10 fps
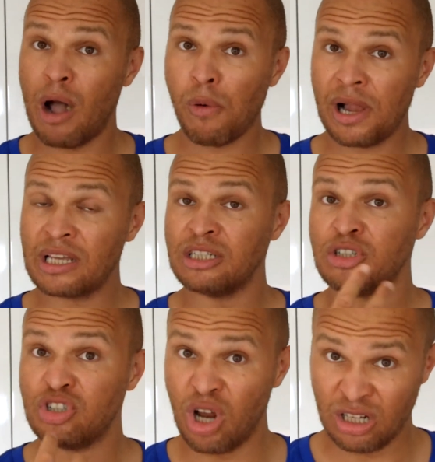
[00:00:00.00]
Now I can
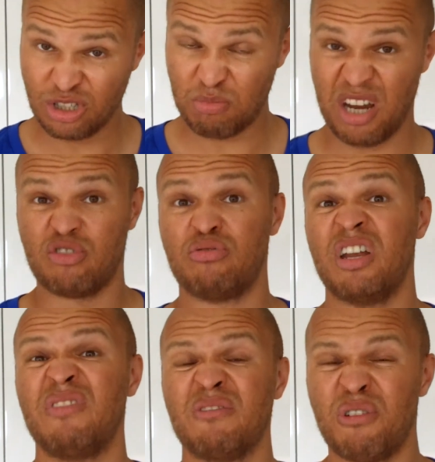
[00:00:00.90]
indulge my
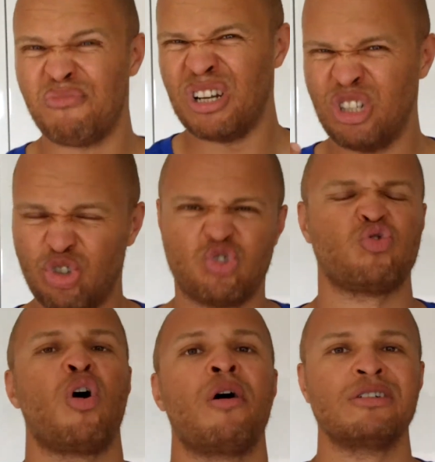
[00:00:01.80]
craving for really
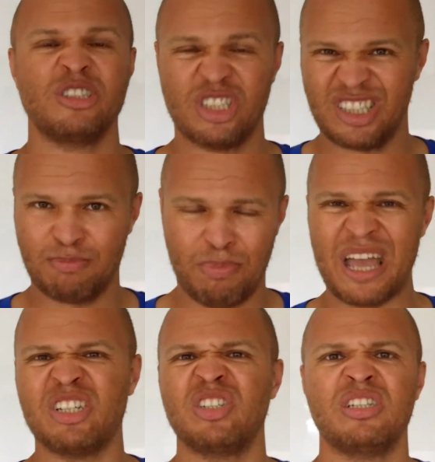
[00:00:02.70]
strong,
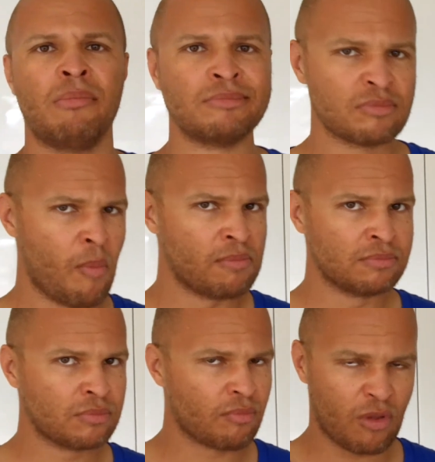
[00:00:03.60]
spicy,
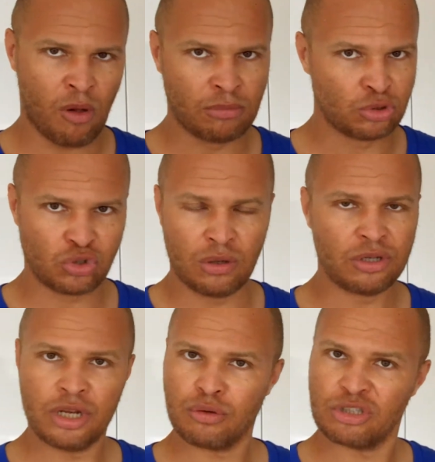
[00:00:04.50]
almost
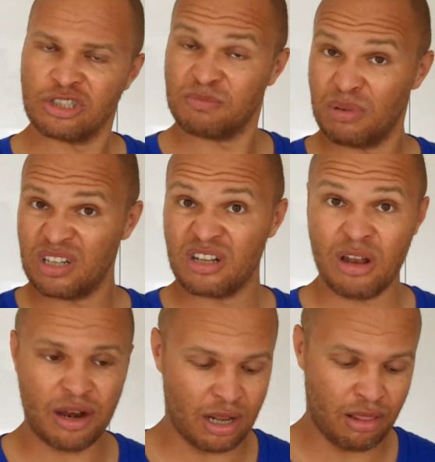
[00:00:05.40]
salty licorice, but
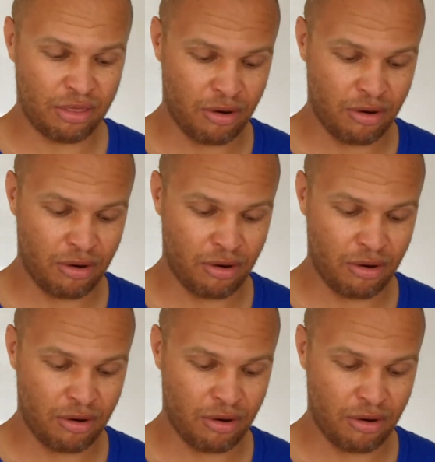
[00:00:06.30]
in a much